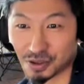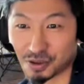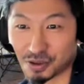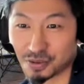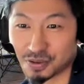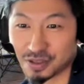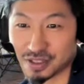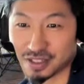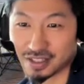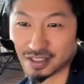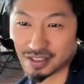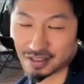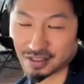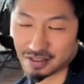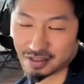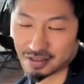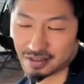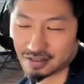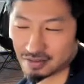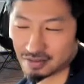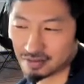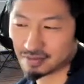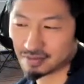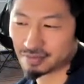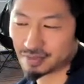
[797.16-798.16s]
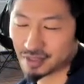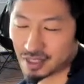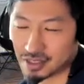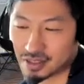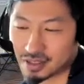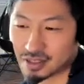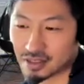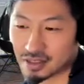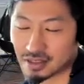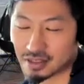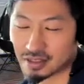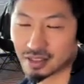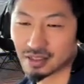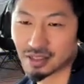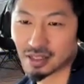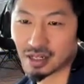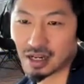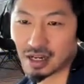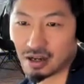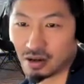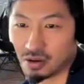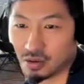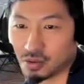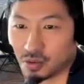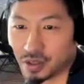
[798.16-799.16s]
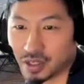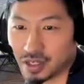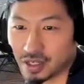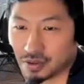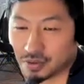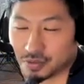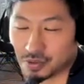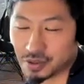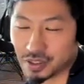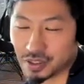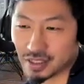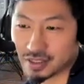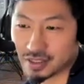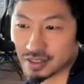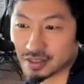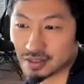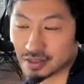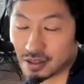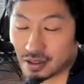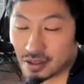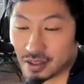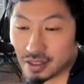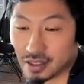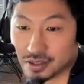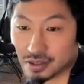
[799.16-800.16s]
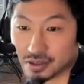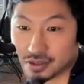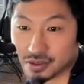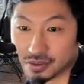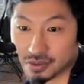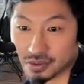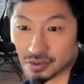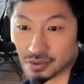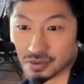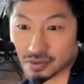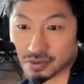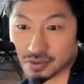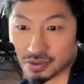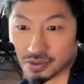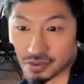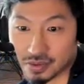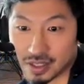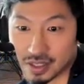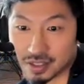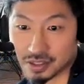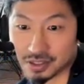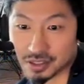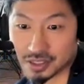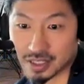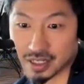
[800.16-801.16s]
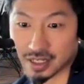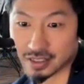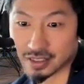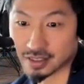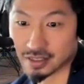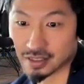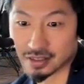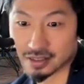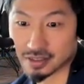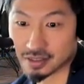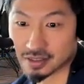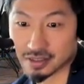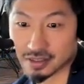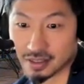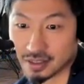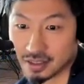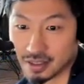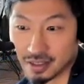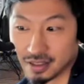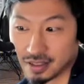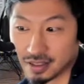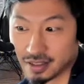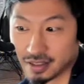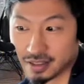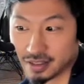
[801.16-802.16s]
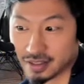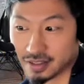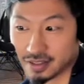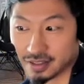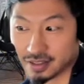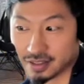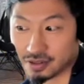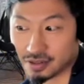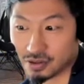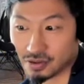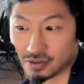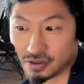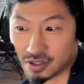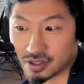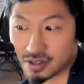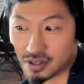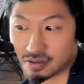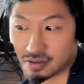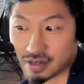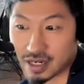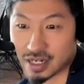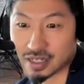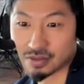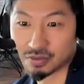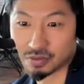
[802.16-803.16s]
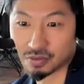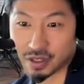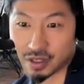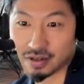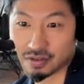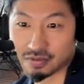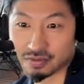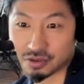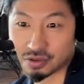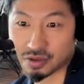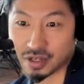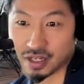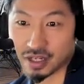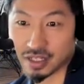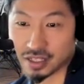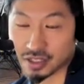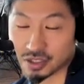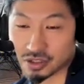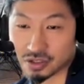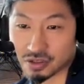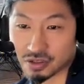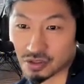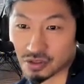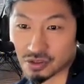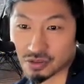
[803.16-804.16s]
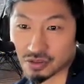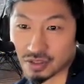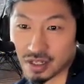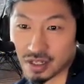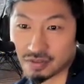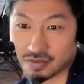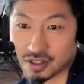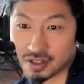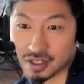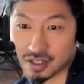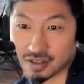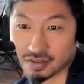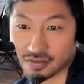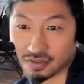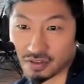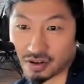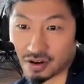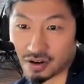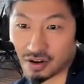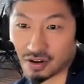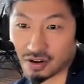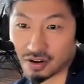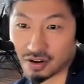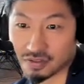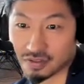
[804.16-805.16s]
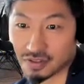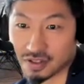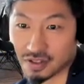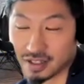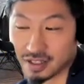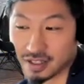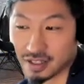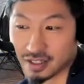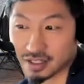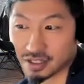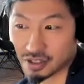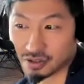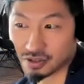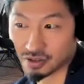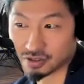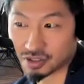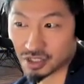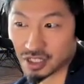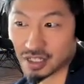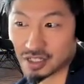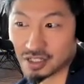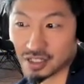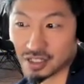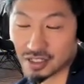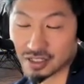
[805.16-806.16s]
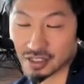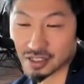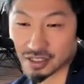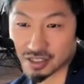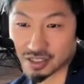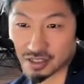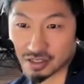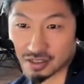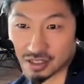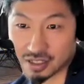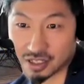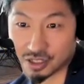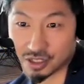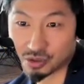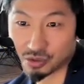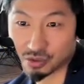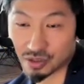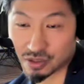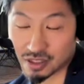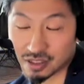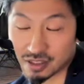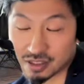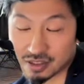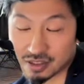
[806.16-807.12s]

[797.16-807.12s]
So this is how we started to understand this is the correct way of training should never involve, changing the tissue